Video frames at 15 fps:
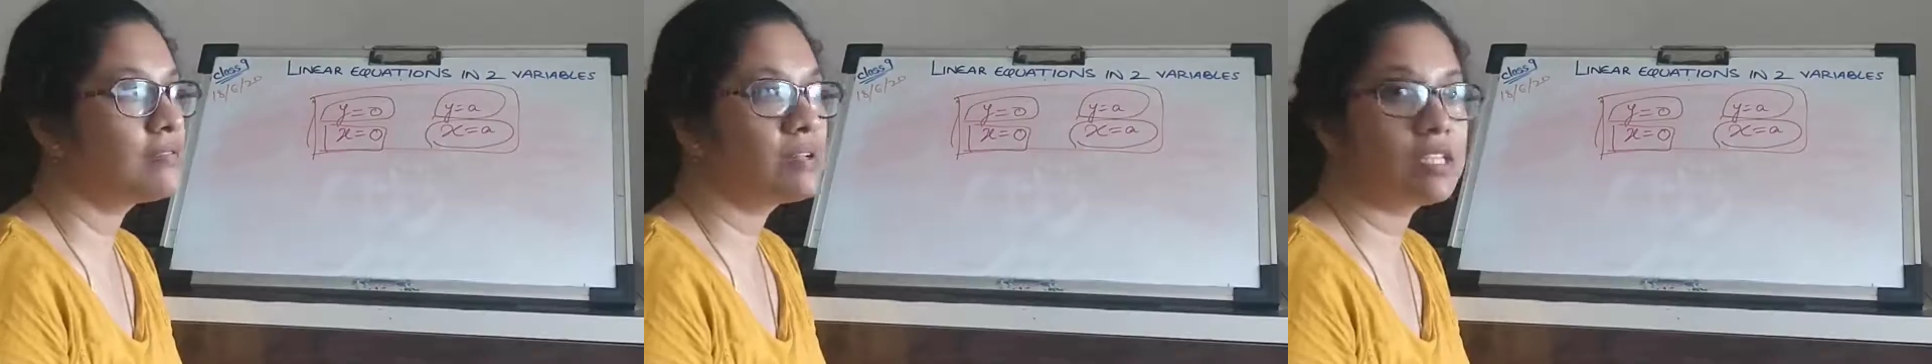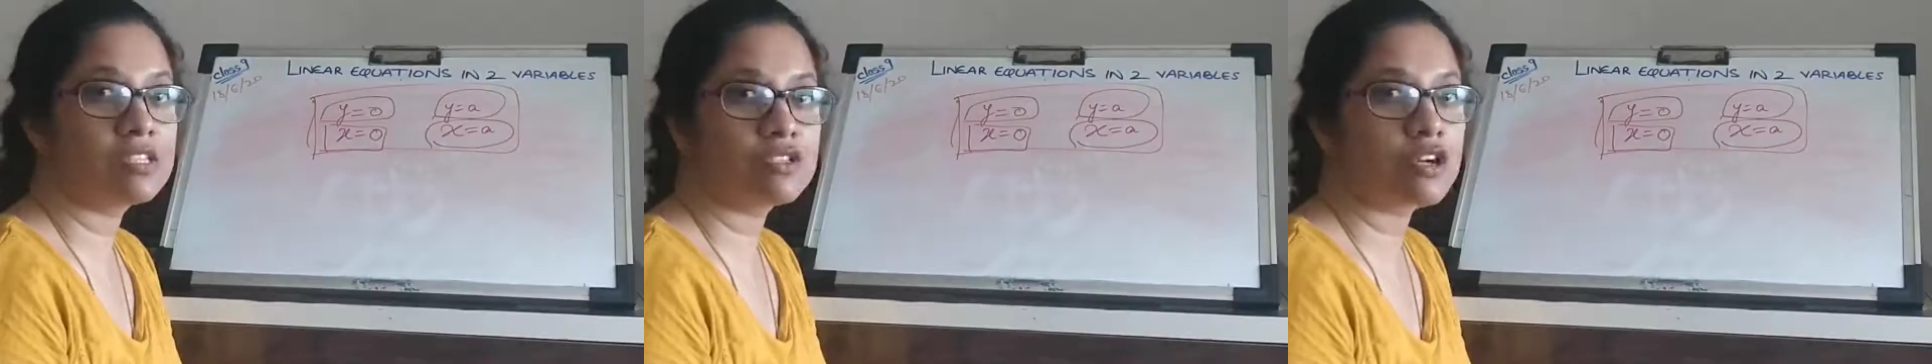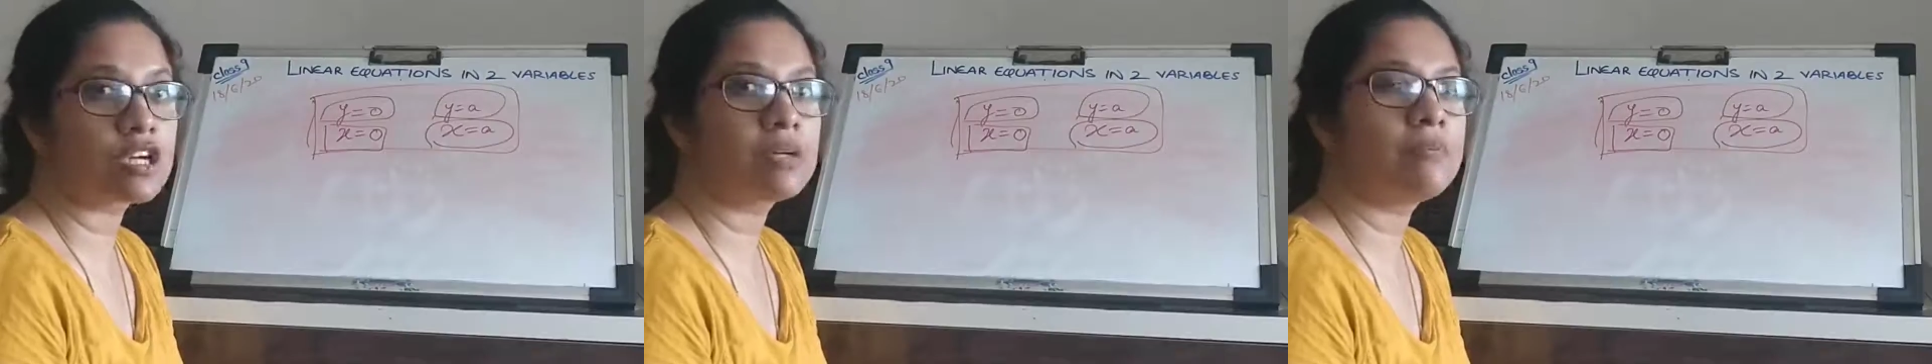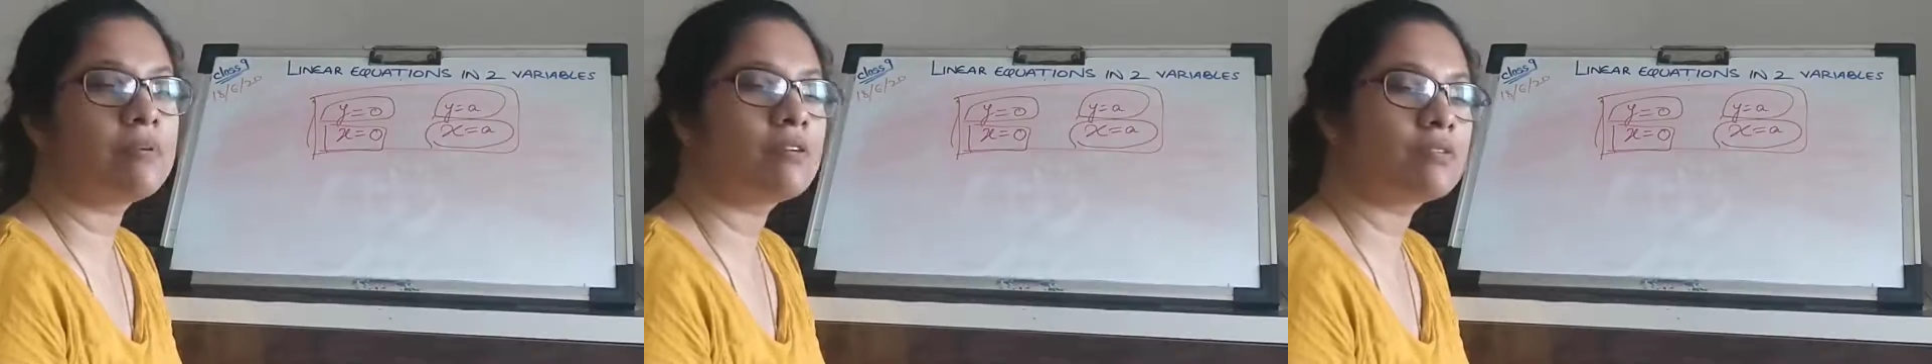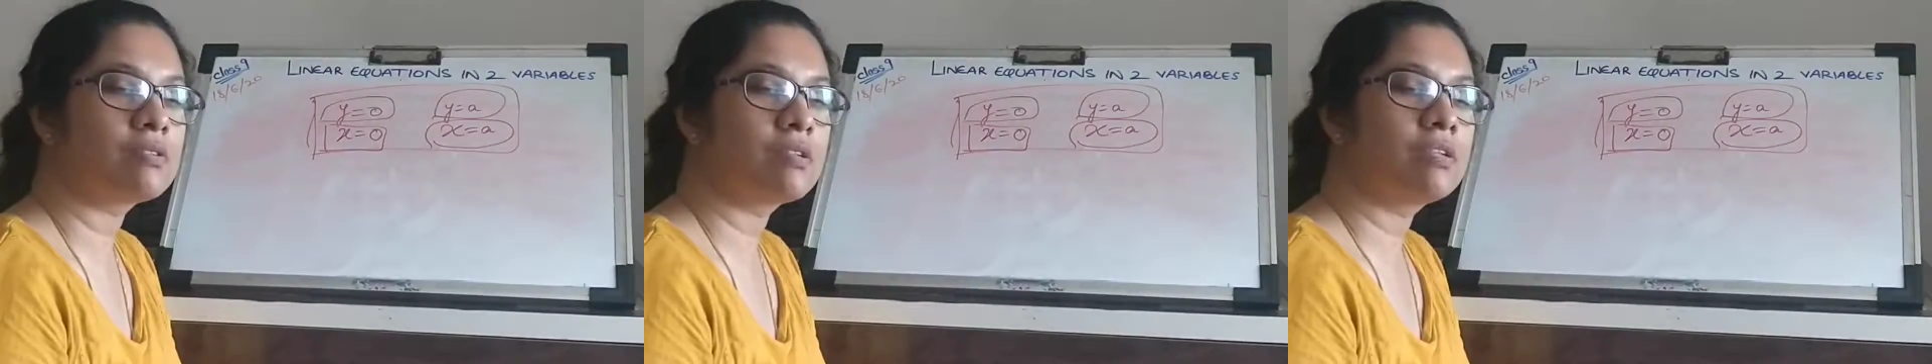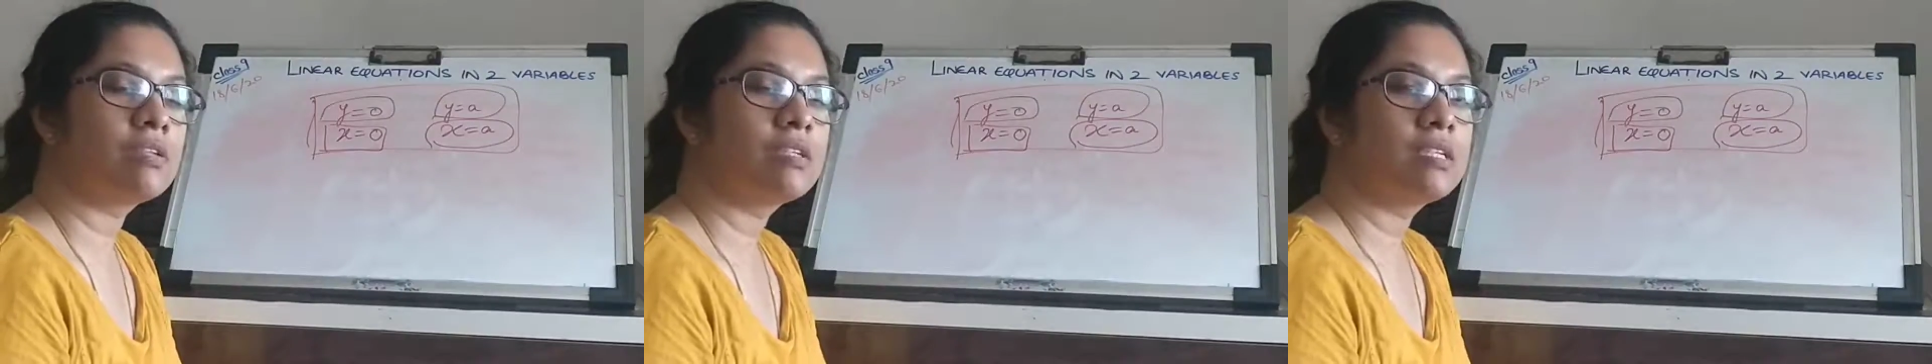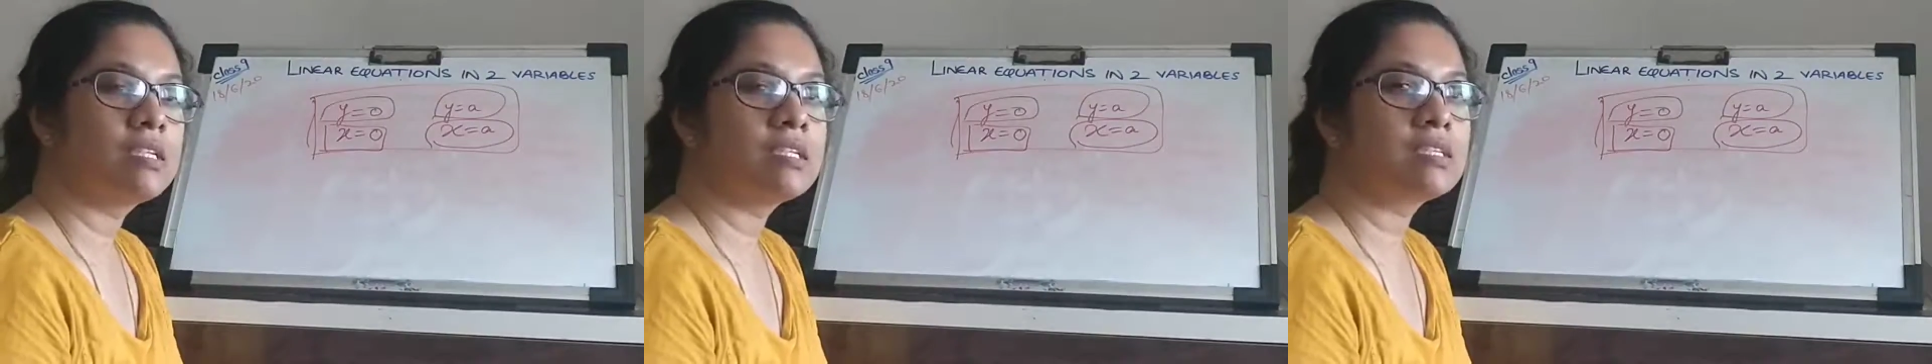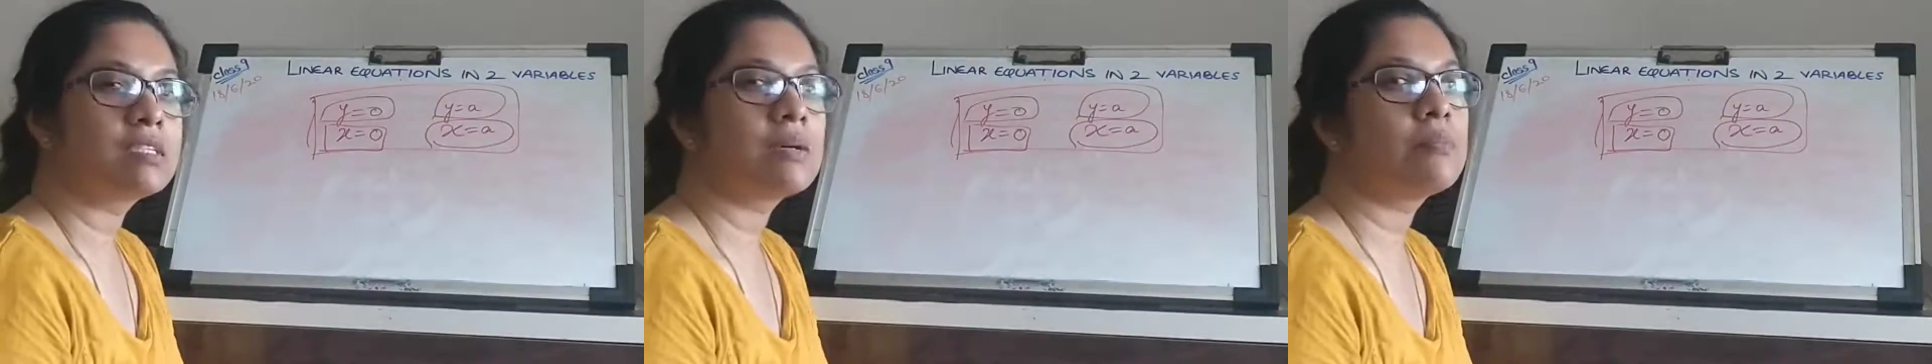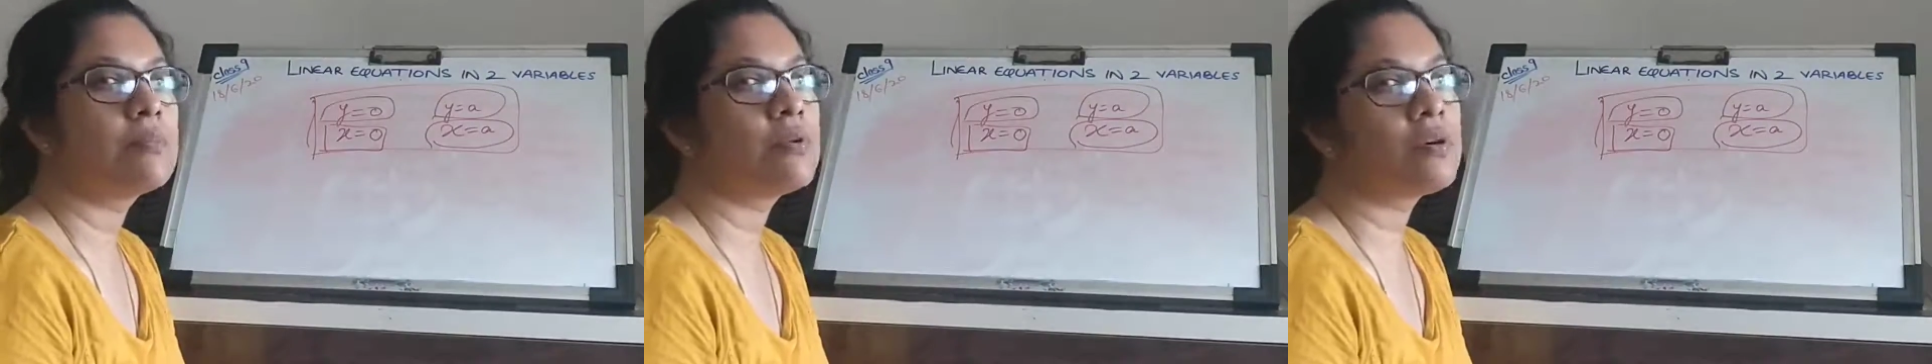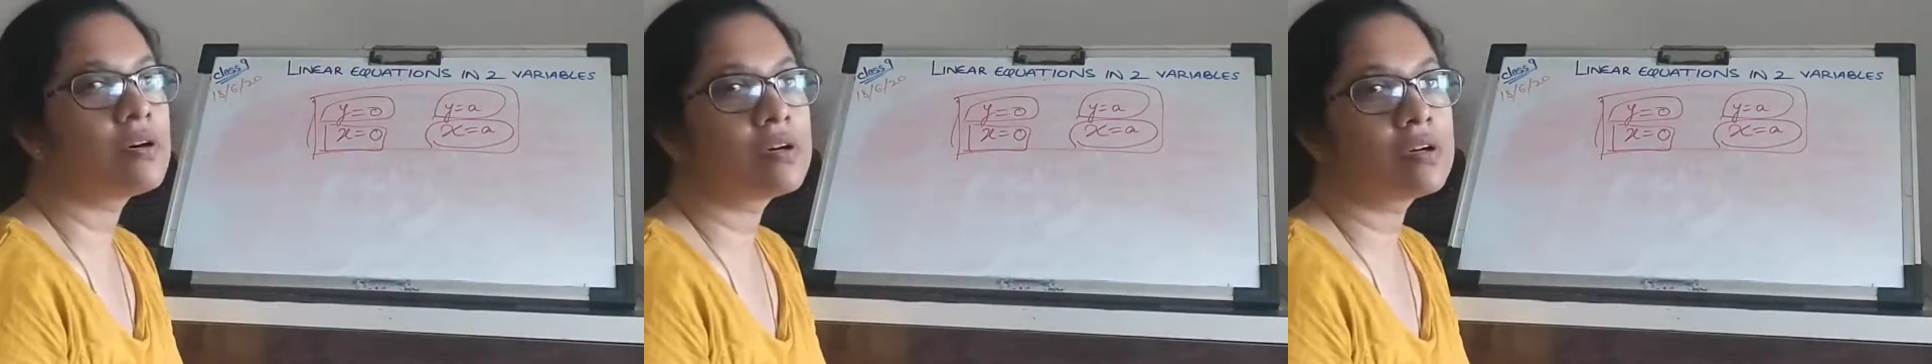we'll talk about some
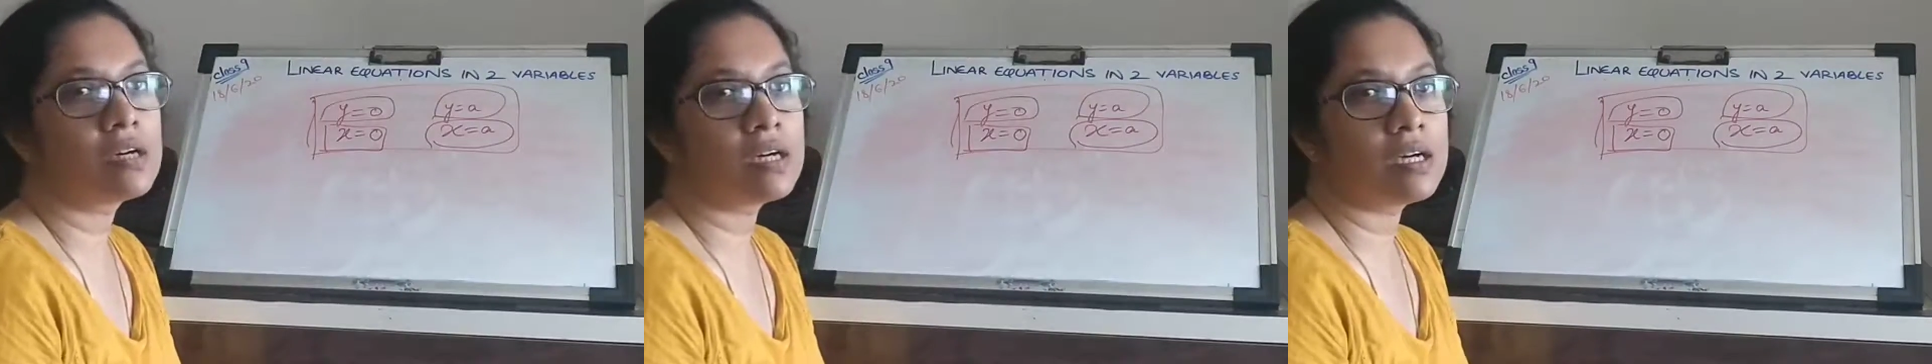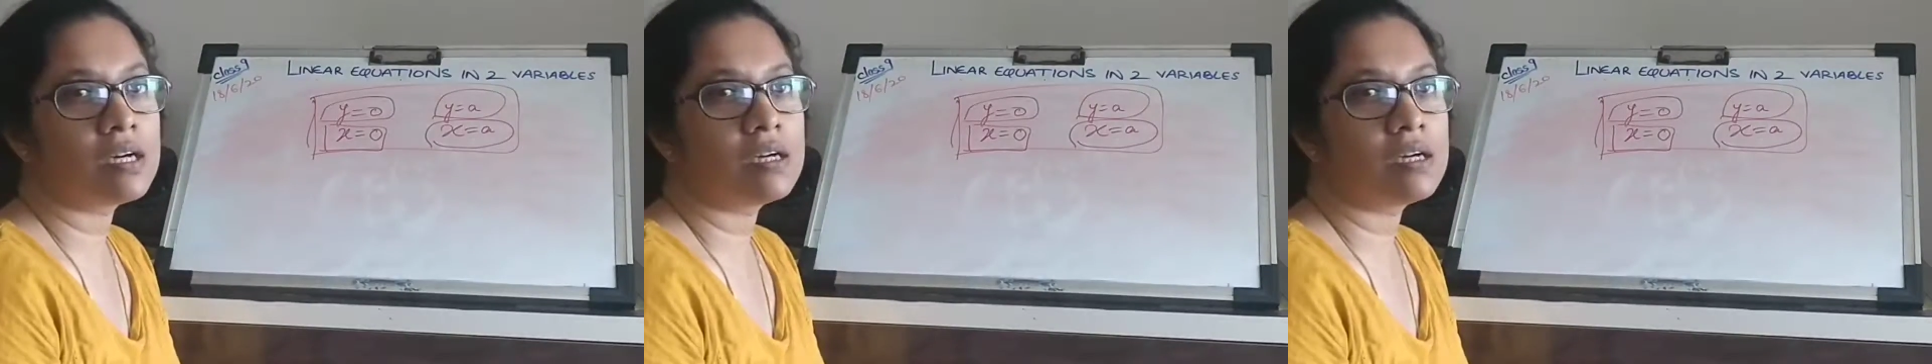more